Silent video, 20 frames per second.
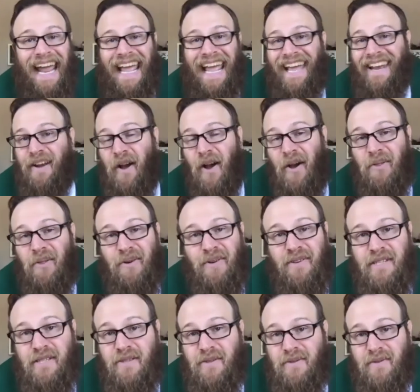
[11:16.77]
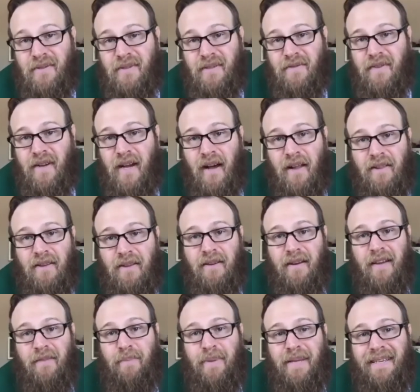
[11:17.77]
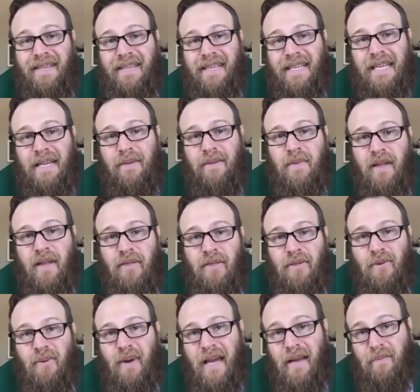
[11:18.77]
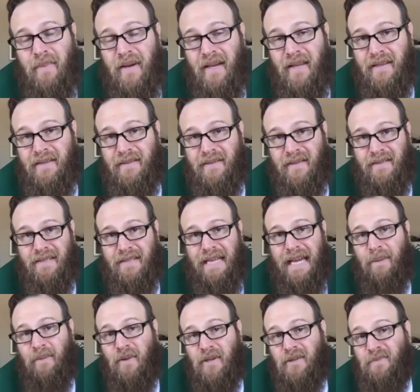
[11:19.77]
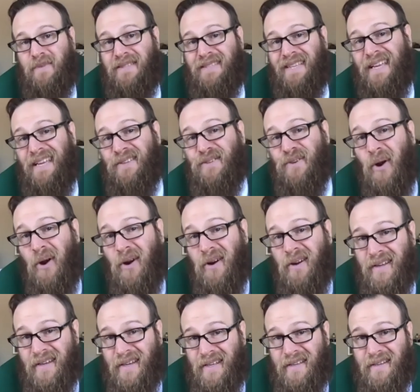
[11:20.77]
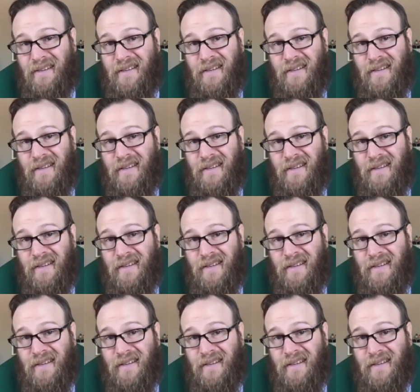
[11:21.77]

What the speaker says: and other children of color have been deemed a threat by these establishments and targeted